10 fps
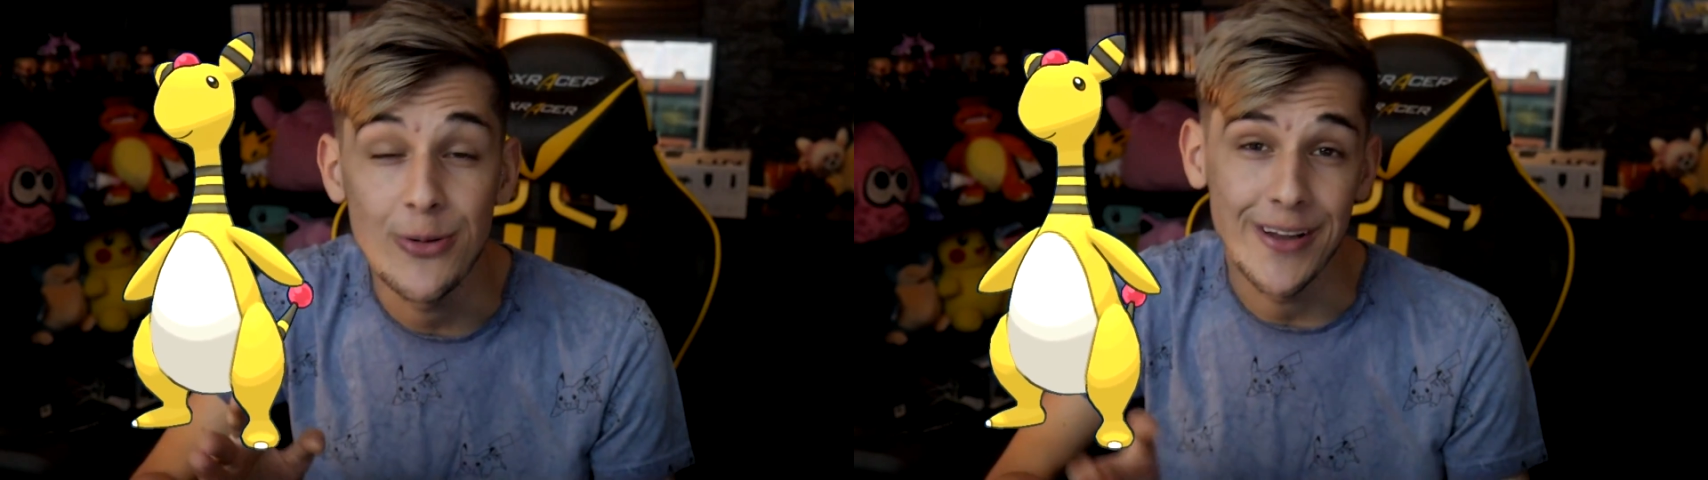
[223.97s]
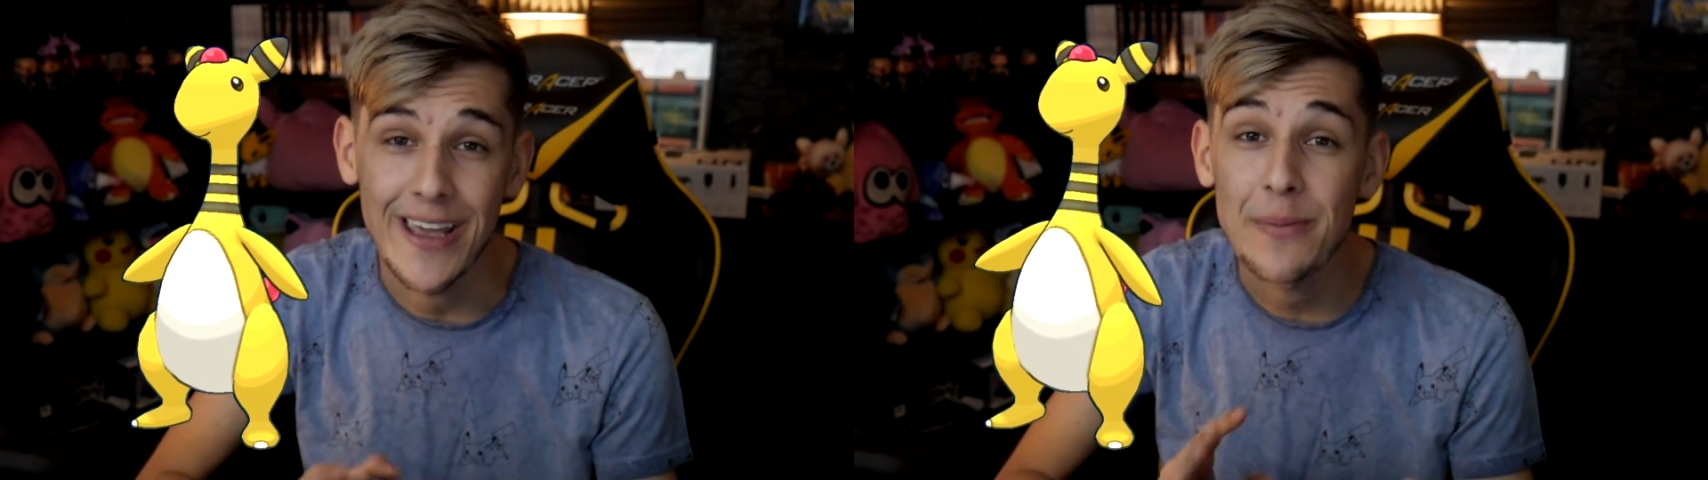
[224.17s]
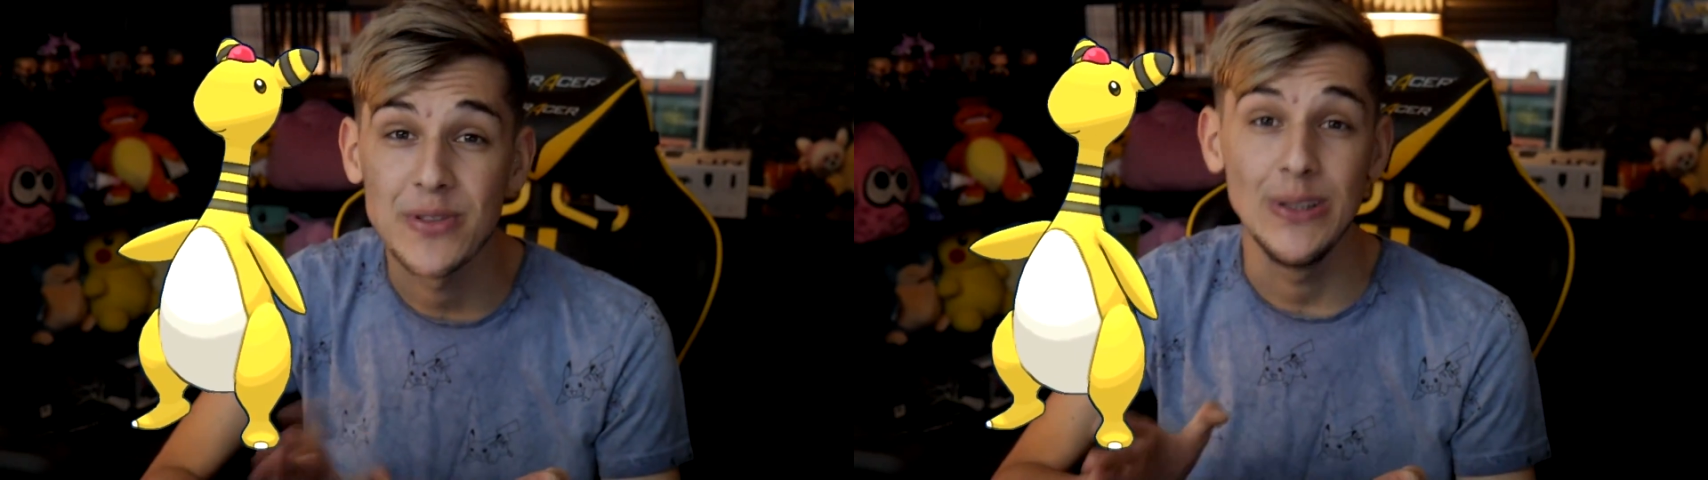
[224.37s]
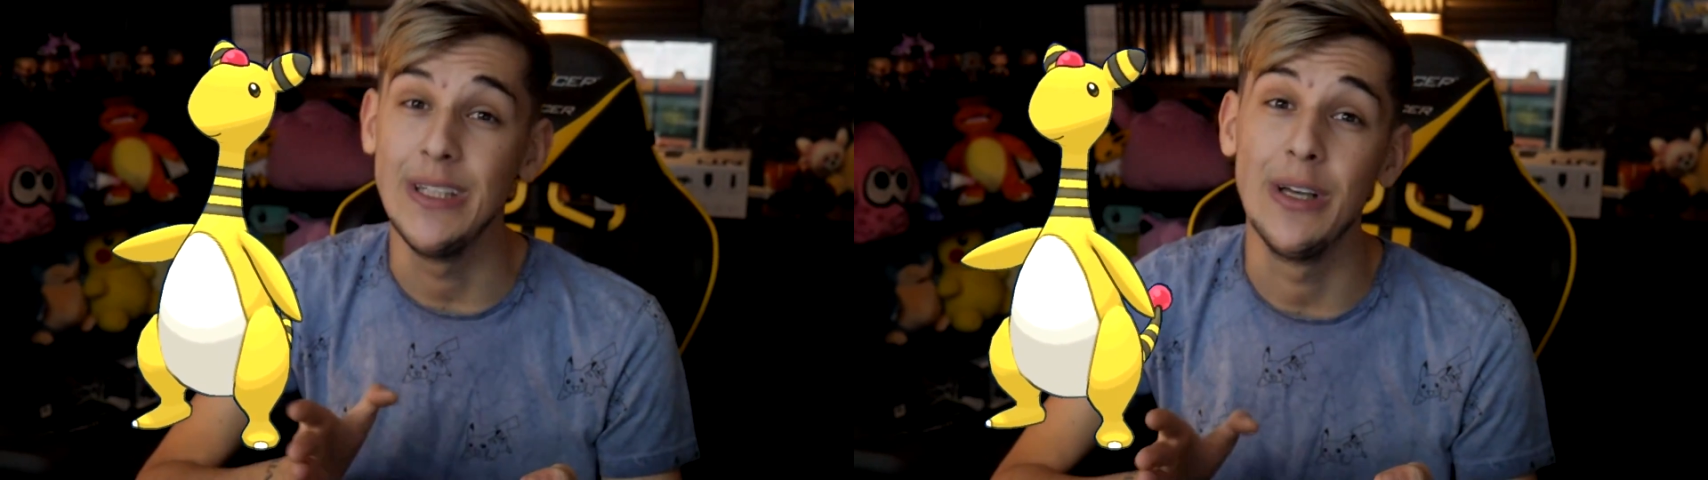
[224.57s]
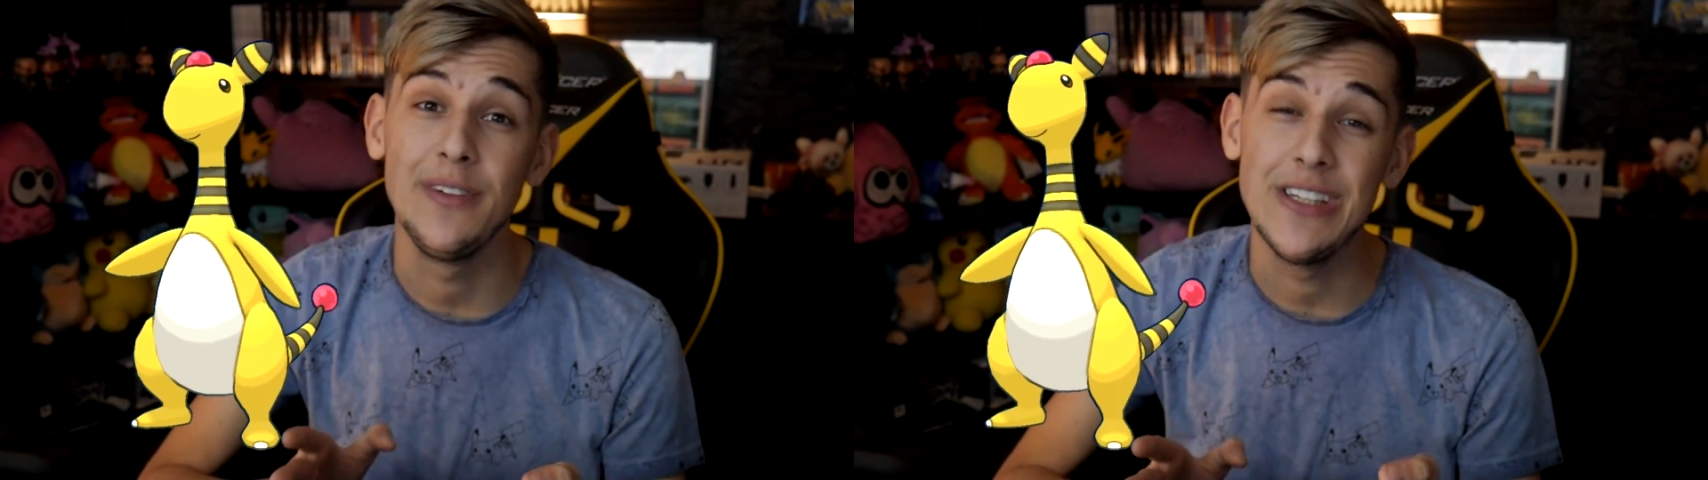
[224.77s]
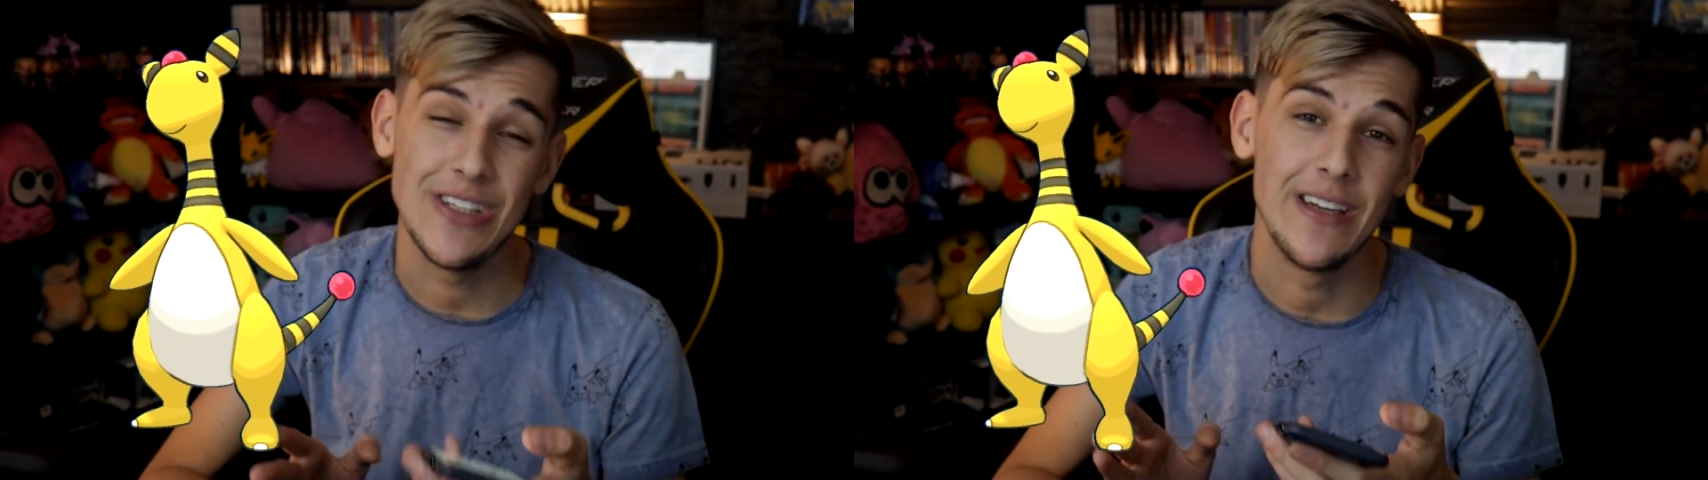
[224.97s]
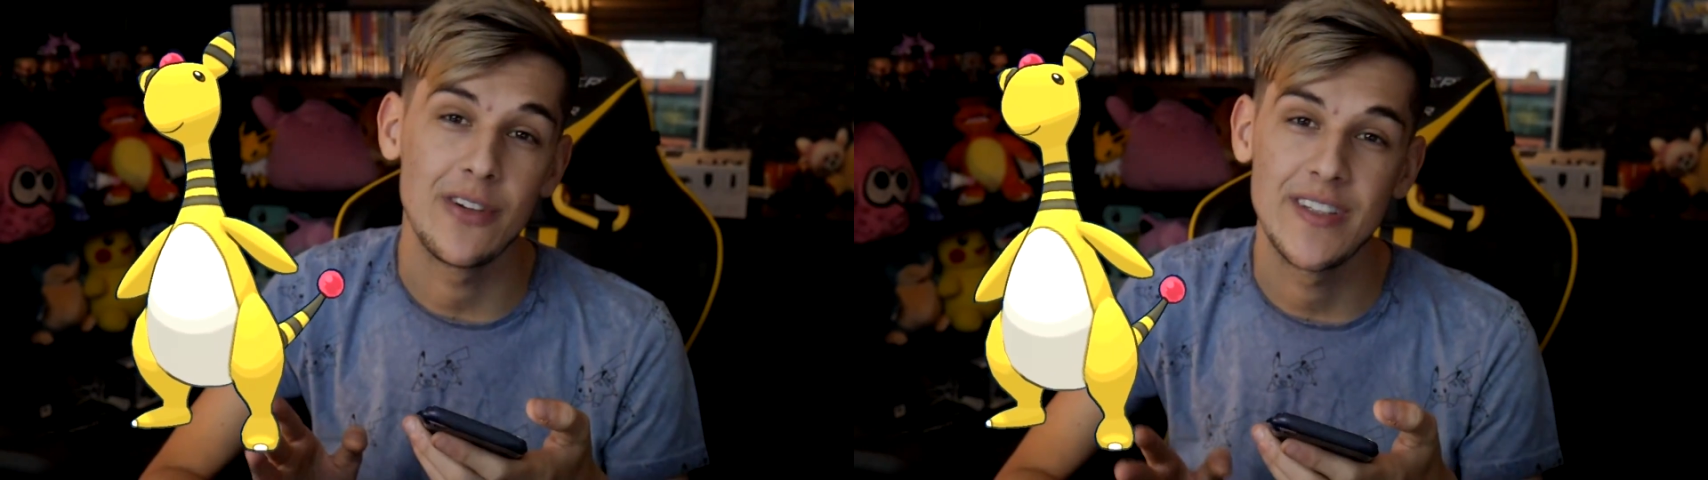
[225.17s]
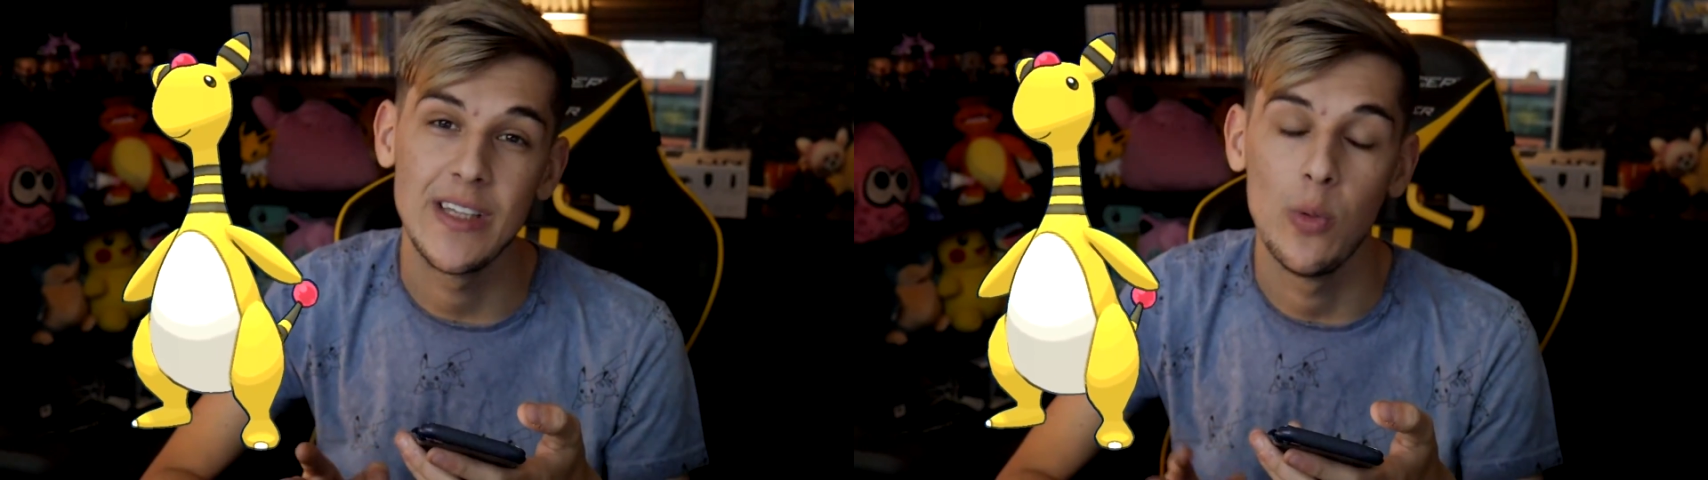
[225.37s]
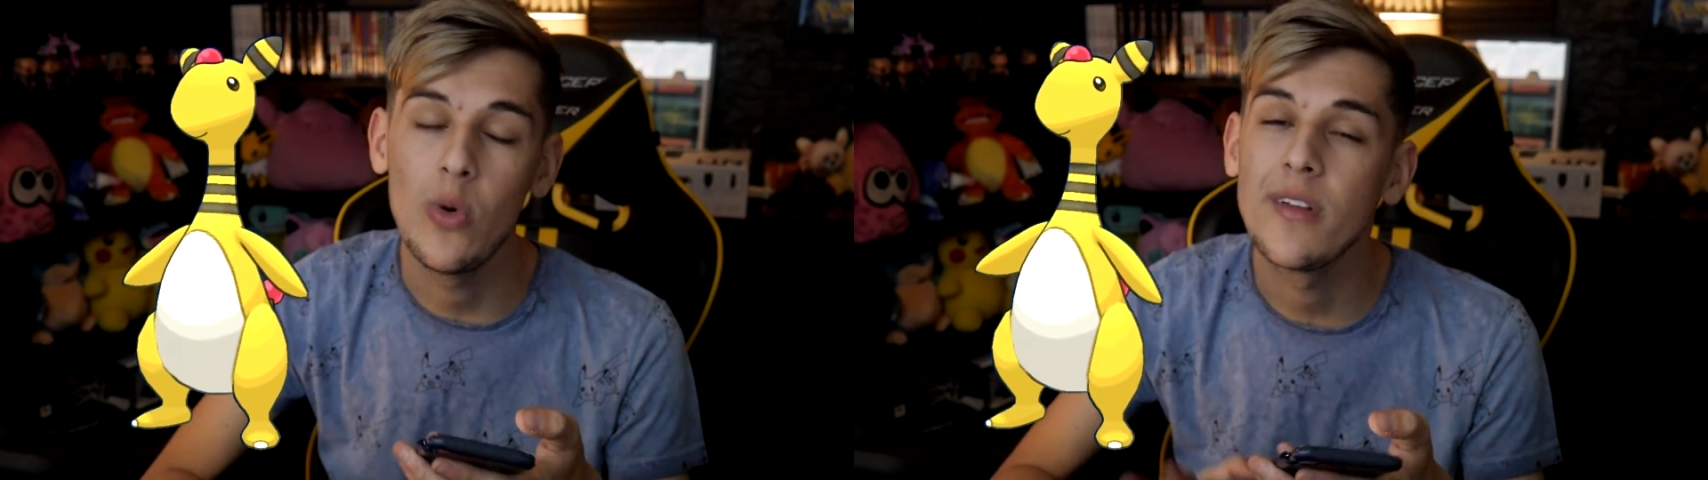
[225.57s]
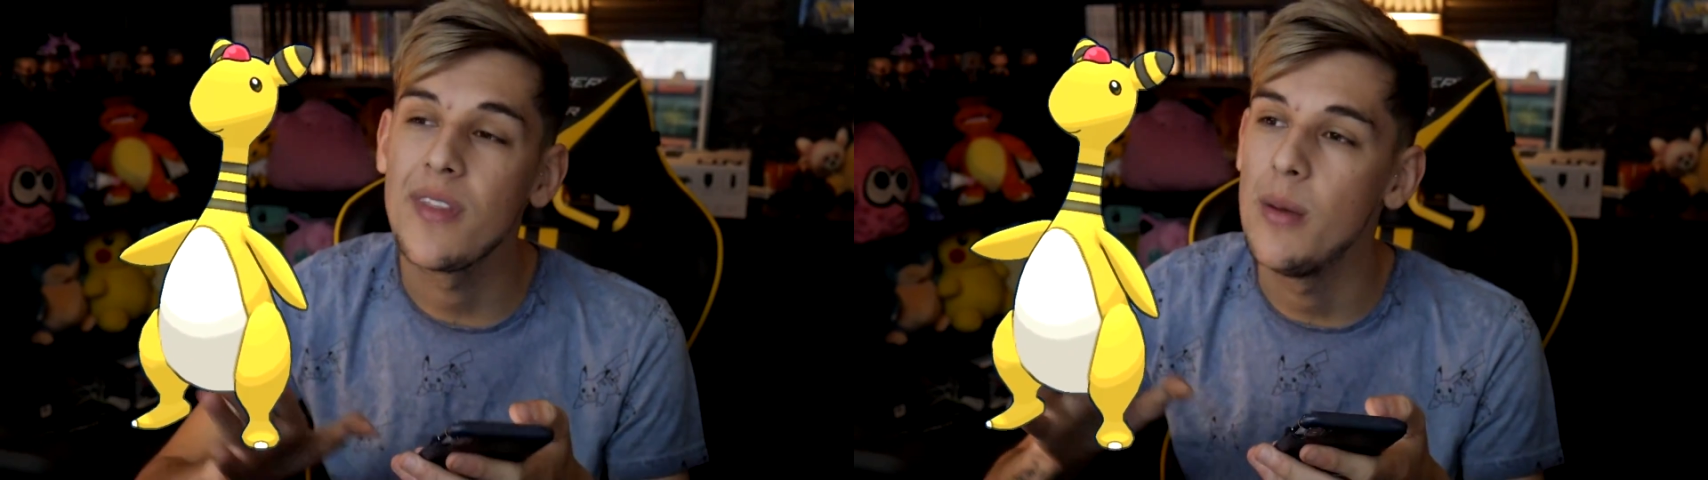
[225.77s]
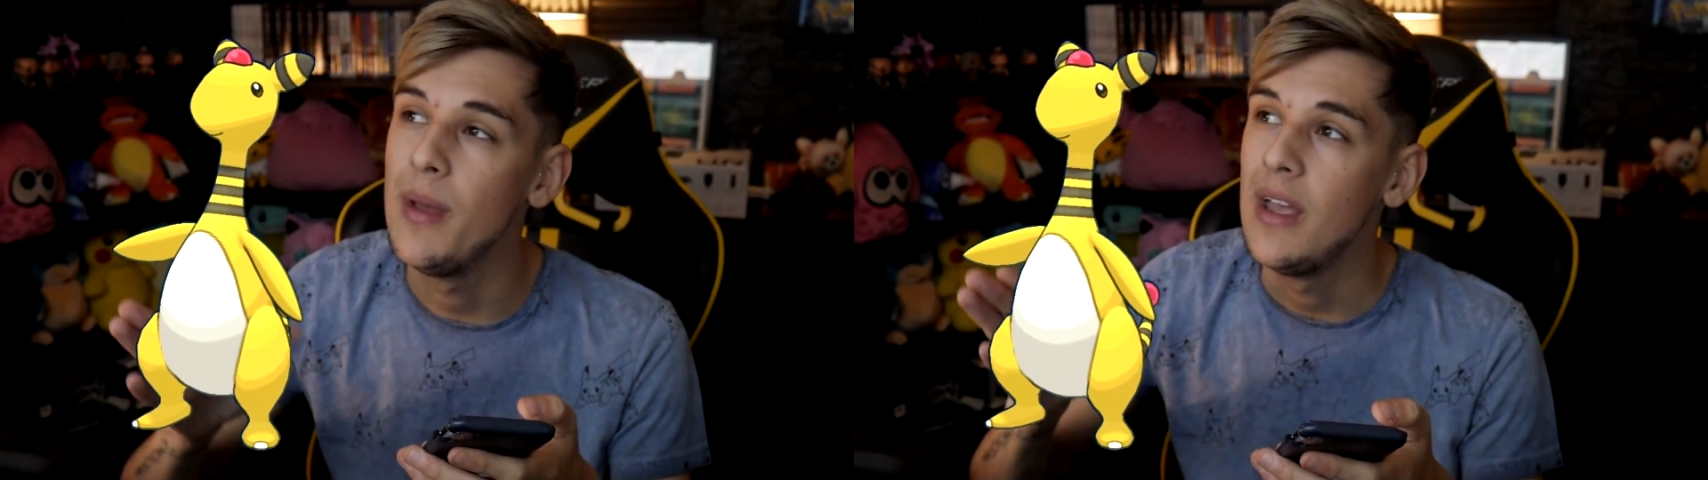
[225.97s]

and I absolutely love each and every single one of them.